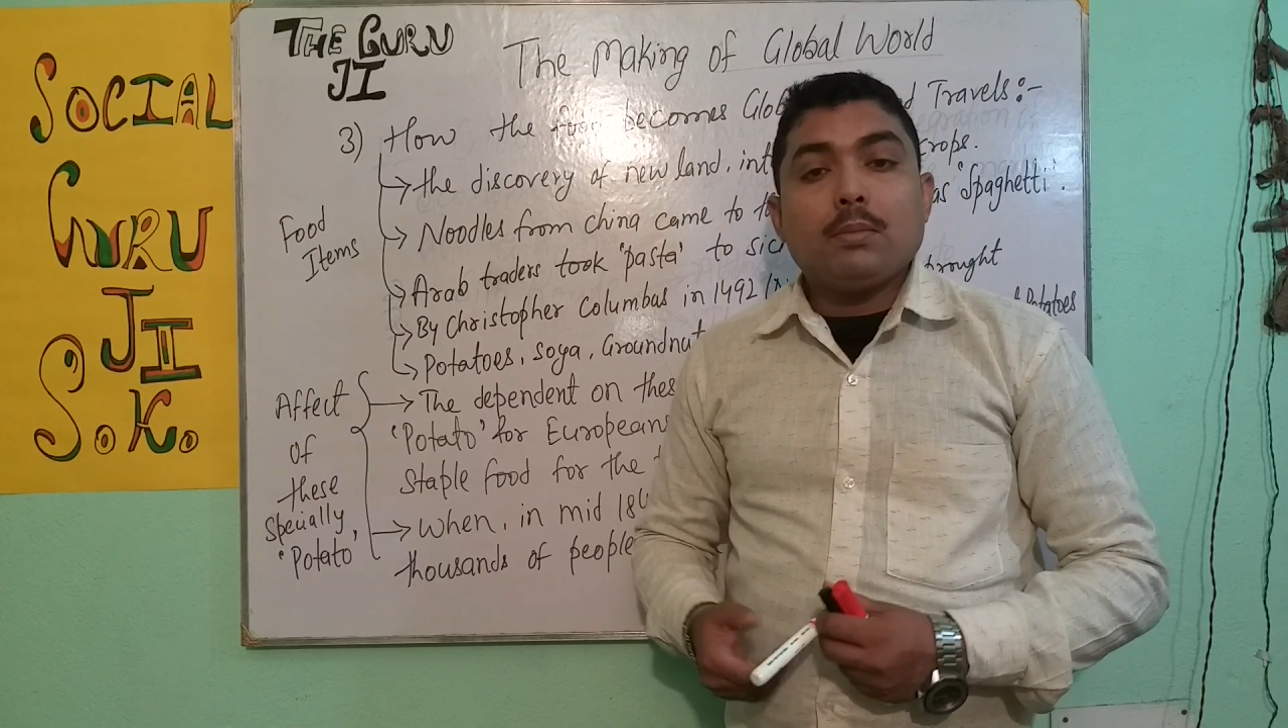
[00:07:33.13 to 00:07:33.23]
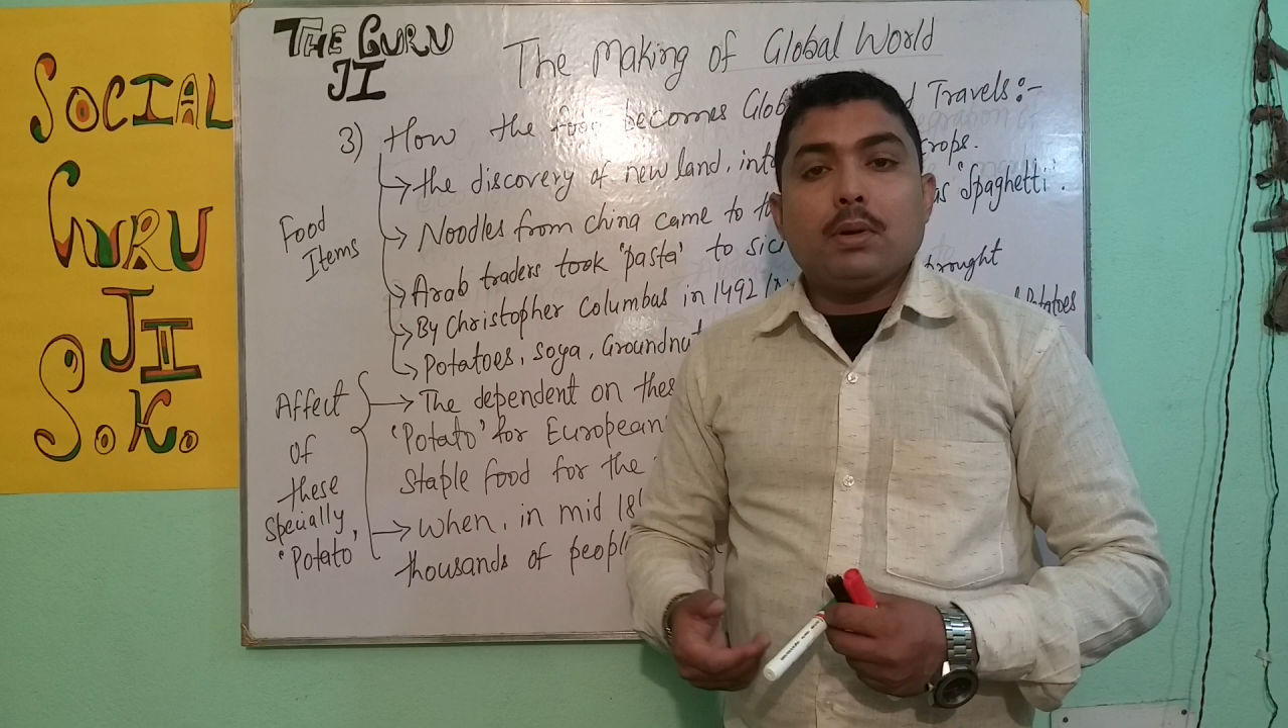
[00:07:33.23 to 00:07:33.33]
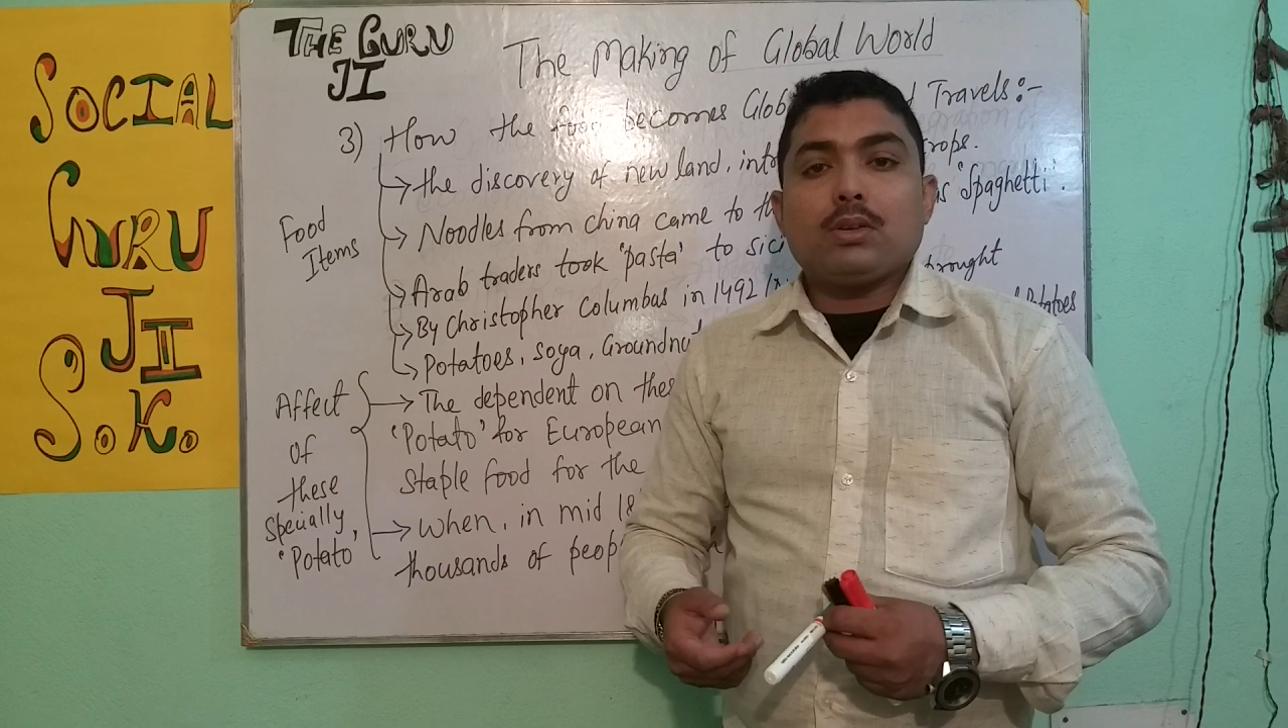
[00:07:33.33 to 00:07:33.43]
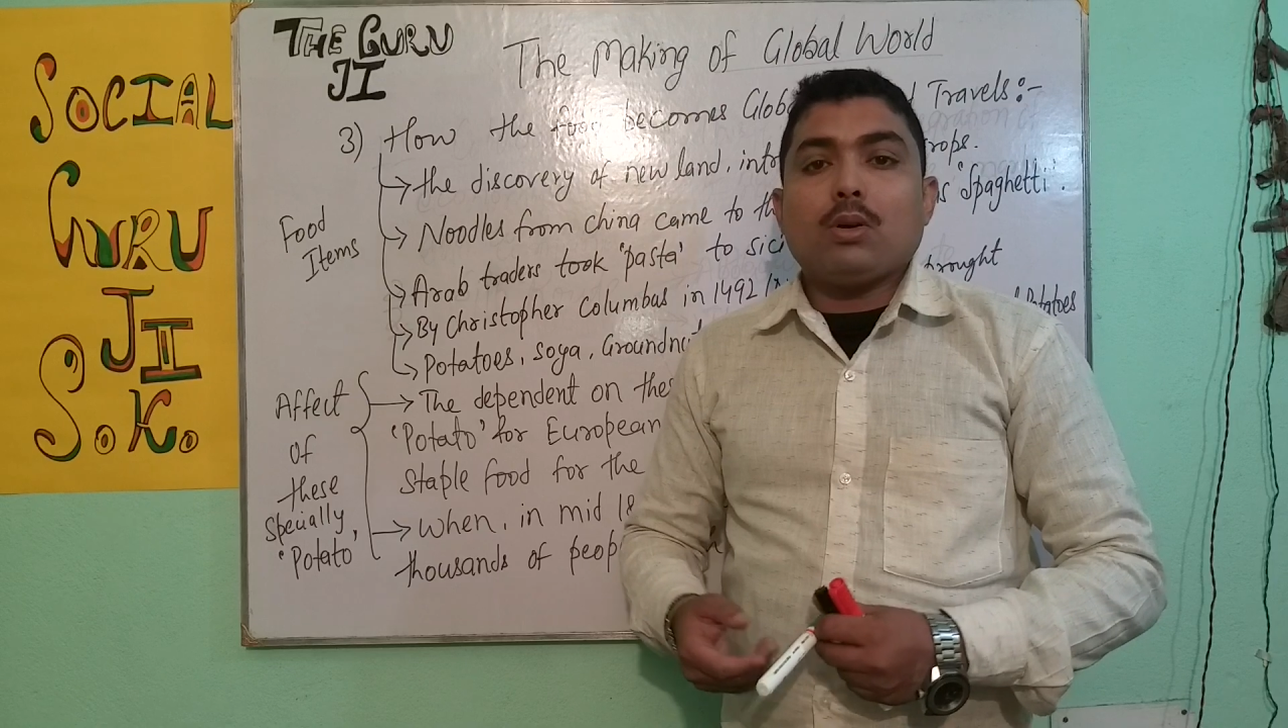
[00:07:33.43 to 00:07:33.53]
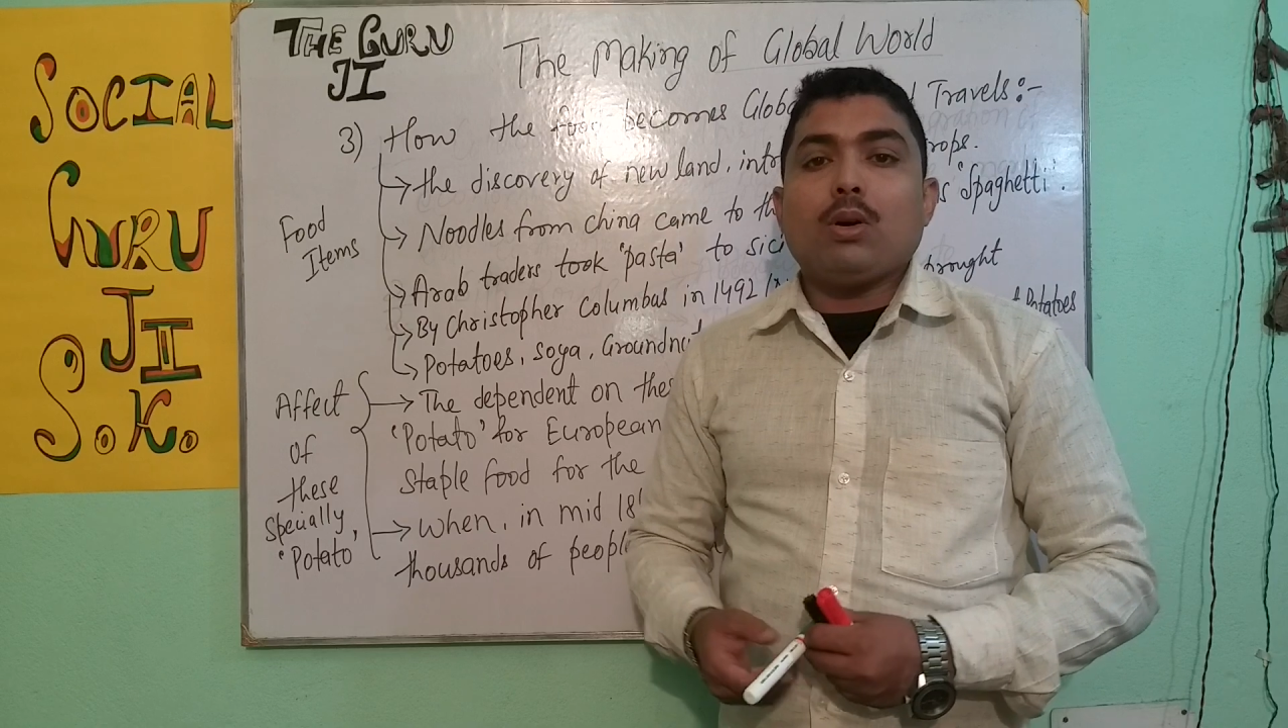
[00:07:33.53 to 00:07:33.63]

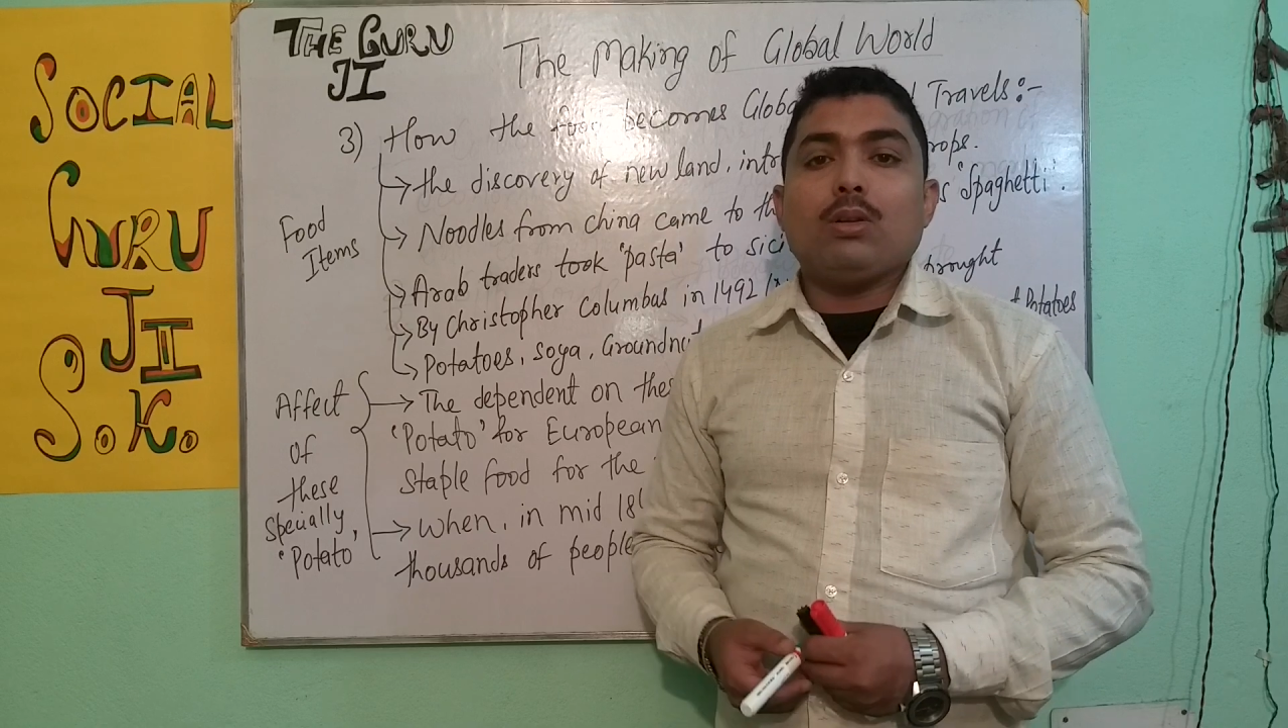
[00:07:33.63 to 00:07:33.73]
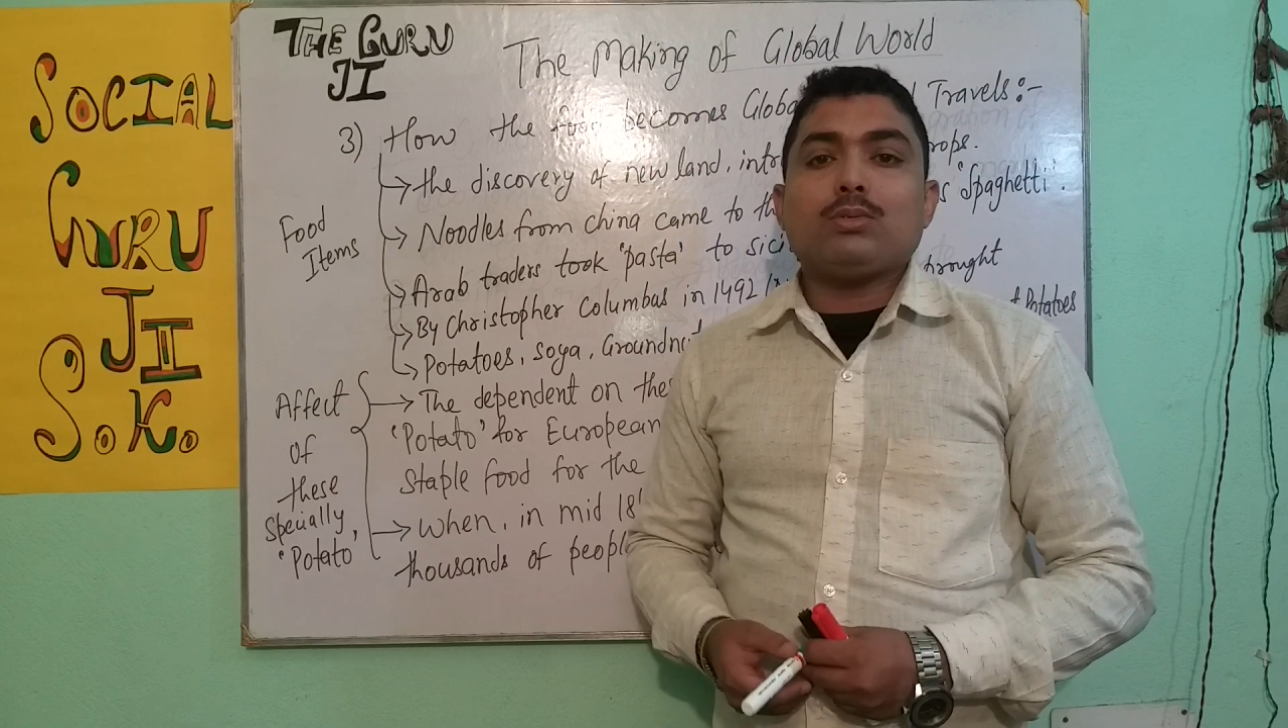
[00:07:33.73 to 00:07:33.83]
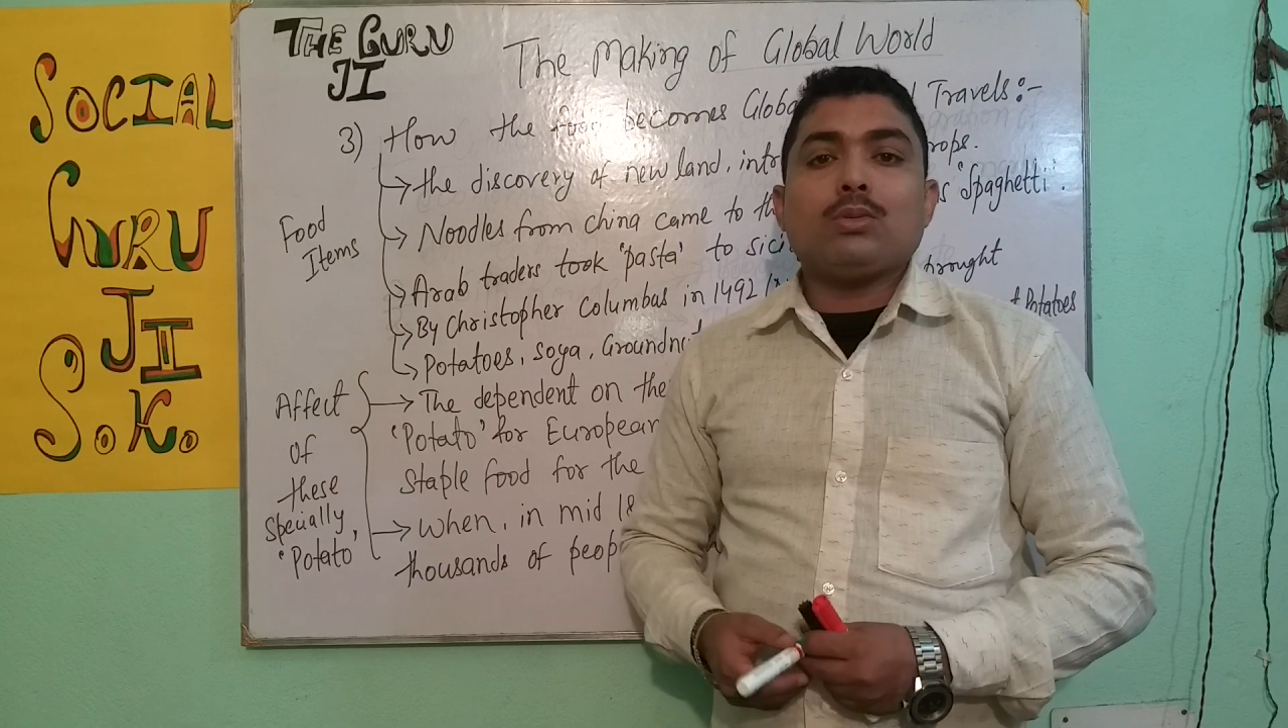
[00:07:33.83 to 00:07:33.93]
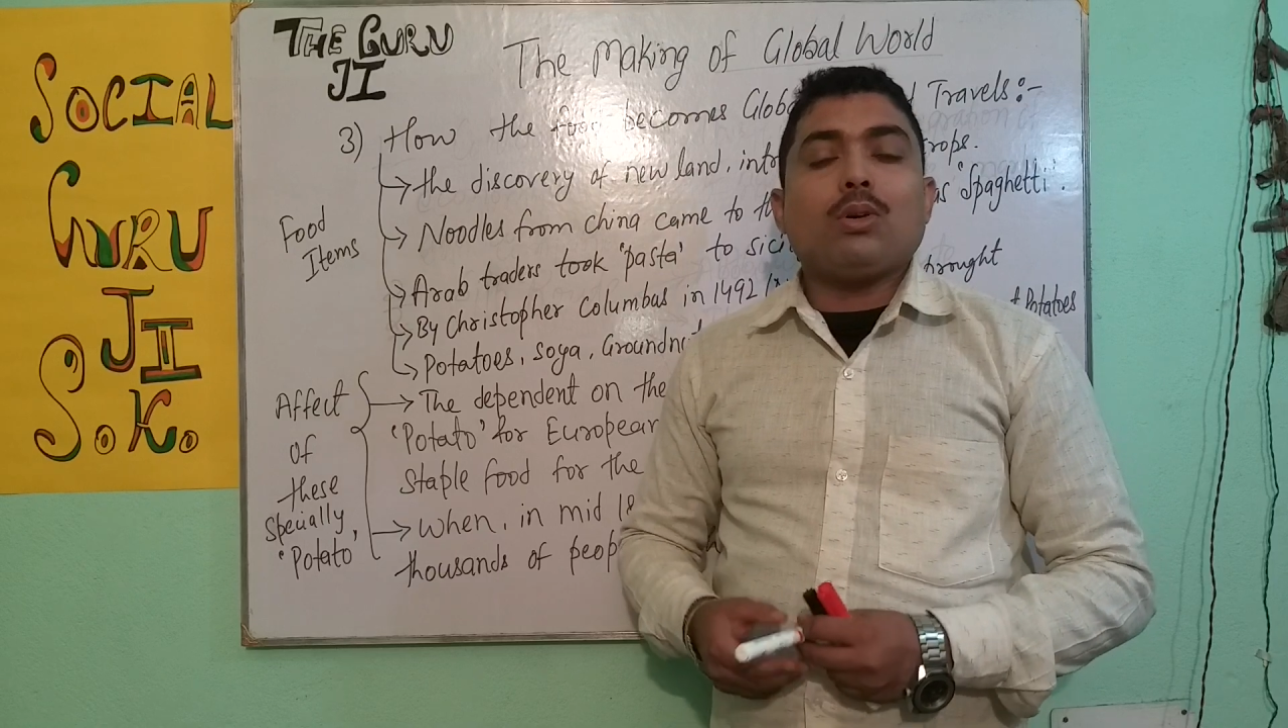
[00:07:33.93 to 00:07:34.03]
but also